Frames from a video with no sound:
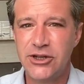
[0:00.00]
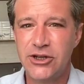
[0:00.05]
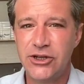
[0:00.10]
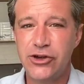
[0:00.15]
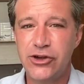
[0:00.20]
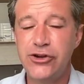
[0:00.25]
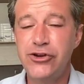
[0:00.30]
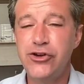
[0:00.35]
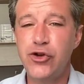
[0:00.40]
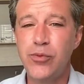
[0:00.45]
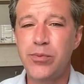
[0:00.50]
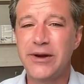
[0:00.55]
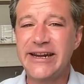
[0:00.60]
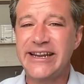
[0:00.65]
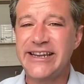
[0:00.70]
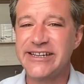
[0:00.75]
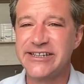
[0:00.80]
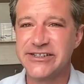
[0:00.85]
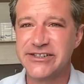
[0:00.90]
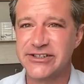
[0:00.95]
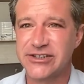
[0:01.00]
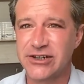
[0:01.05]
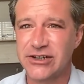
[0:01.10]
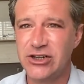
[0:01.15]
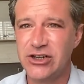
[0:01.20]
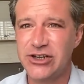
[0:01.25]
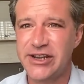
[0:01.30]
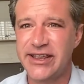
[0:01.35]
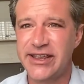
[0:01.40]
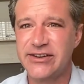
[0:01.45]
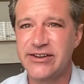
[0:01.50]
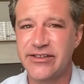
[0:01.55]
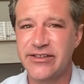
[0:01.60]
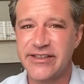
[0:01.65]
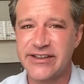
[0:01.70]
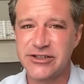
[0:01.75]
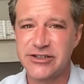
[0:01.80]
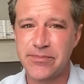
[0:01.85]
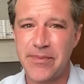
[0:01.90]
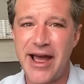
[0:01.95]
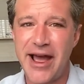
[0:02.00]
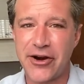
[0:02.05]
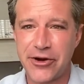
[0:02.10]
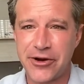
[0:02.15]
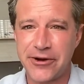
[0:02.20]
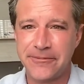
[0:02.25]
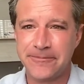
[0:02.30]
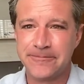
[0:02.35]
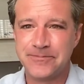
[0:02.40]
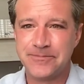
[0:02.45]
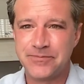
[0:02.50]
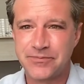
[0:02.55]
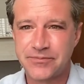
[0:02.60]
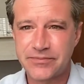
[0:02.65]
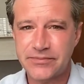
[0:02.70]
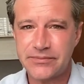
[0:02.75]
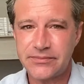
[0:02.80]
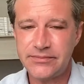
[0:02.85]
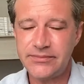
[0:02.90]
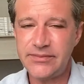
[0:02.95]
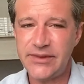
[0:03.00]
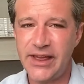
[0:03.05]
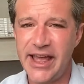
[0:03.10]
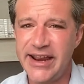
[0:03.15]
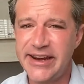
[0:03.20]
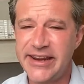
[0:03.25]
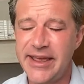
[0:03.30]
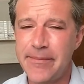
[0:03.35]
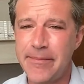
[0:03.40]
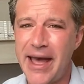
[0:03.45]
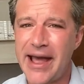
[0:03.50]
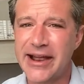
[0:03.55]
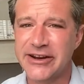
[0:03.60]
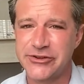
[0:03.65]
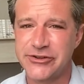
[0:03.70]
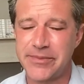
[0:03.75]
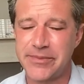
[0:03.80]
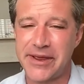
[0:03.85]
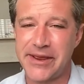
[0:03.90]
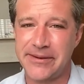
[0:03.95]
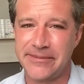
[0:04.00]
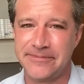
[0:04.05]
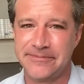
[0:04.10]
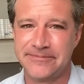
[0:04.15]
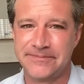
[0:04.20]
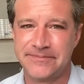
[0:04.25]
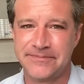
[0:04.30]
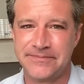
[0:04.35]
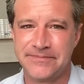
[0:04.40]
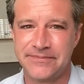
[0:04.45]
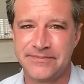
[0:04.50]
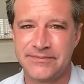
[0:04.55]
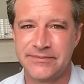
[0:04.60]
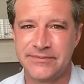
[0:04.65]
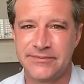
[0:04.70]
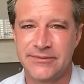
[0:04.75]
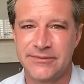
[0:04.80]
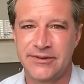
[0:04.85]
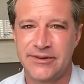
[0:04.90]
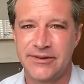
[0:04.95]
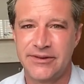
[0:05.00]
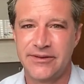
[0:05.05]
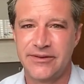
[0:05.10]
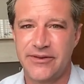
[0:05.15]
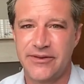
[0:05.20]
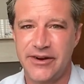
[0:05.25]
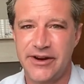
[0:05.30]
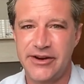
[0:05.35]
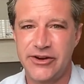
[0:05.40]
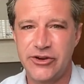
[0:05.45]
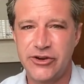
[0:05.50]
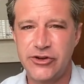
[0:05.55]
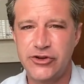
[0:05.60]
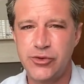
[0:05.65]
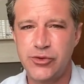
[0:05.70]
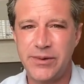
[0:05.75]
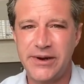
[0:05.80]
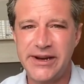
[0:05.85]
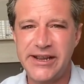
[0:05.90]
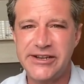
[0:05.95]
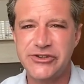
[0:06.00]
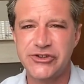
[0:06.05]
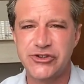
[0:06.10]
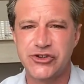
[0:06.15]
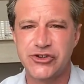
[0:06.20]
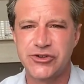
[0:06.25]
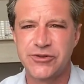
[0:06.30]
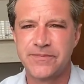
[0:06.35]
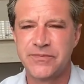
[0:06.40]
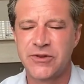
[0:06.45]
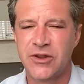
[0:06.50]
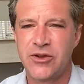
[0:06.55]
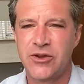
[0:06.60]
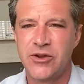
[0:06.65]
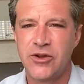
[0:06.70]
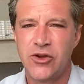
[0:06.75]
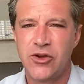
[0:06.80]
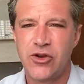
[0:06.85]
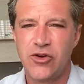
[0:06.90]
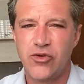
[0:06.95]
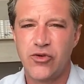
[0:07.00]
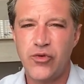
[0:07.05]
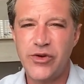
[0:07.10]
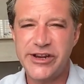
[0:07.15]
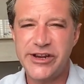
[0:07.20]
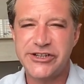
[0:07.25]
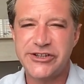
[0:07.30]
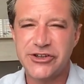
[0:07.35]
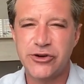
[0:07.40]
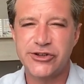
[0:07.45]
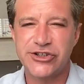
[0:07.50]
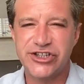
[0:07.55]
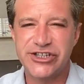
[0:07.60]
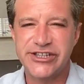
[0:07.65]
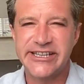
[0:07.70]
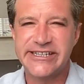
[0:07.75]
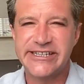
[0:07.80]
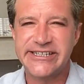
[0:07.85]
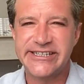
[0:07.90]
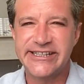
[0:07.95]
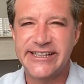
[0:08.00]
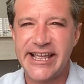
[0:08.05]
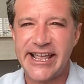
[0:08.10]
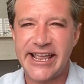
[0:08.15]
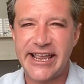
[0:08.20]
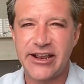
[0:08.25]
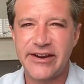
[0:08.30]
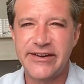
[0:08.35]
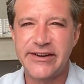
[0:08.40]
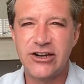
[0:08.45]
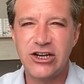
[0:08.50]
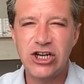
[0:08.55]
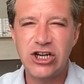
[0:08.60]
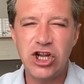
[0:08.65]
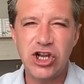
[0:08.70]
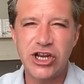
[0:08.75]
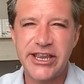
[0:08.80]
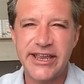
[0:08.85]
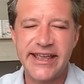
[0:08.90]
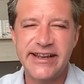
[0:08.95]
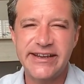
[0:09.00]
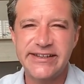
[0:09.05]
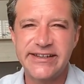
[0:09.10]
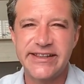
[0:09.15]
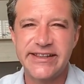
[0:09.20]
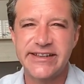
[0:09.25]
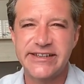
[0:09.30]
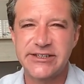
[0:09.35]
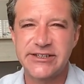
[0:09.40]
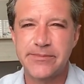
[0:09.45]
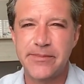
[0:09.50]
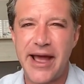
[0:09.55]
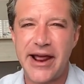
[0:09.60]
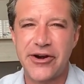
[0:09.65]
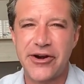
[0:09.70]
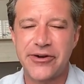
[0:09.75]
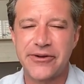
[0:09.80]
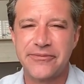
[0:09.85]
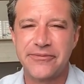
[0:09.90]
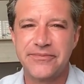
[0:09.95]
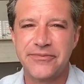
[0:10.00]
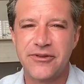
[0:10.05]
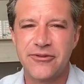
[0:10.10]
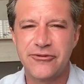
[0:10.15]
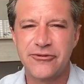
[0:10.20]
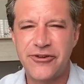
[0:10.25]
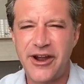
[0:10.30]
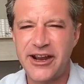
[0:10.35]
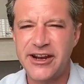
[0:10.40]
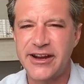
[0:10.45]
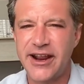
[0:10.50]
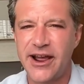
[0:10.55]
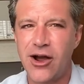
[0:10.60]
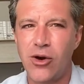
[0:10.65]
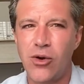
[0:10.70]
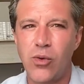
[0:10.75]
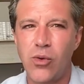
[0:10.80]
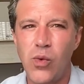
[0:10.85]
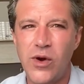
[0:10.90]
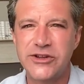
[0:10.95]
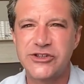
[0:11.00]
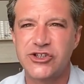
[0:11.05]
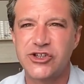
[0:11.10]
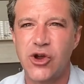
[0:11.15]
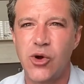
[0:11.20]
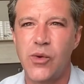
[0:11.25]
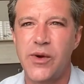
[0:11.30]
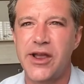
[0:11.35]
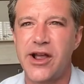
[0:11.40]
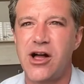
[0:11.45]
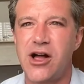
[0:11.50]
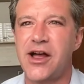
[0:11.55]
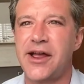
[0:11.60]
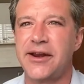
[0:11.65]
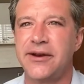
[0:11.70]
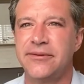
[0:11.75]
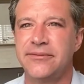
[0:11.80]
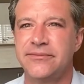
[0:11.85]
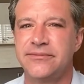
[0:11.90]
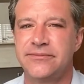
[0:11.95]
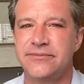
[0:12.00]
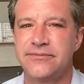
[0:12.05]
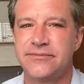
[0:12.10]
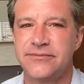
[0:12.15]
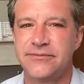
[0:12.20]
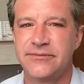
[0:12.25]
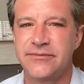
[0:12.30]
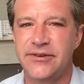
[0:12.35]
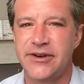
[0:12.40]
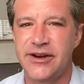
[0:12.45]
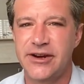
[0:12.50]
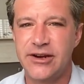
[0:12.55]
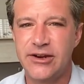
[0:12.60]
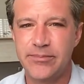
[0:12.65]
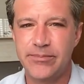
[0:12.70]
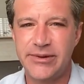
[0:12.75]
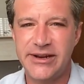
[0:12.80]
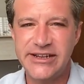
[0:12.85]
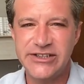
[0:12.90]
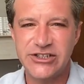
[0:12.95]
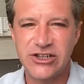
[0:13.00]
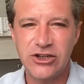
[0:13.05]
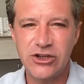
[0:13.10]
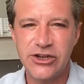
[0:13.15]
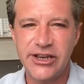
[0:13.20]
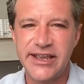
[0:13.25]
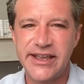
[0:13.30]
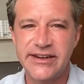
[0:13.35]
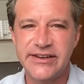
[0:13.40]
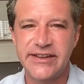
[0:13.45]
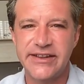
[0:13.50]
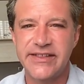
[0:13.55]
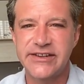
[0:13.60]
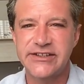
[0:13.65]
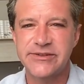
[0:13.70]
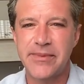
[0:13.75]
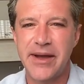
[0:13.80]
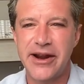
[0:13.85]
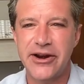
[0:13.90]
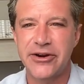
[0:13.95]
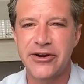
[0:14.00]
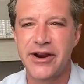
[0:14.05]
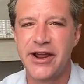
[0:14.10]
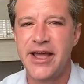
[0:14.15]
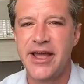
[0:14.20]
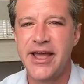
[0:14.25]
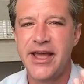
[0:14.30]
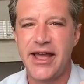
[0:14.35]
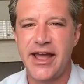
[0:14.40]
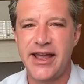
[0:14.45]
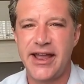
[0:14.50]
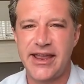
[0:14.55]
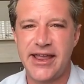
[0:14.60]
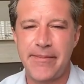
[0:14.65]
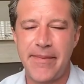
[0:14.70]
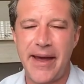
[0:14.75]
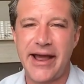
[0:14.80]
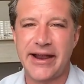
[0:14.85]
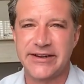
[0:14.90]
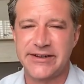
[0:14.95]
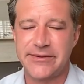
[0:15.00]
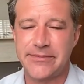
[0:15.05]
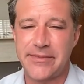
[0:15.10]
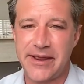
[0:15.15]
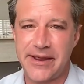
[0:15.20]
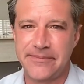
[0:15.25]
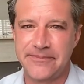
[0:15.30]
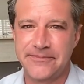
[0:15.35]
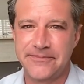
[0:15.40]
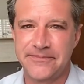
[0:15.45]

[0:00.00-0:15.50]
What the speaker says: could you please look into this matter and get back to me? Right? Could you please research this thing? Right? Look into this matter. Find out what's going on. Right? Please look into this matter and get back to me.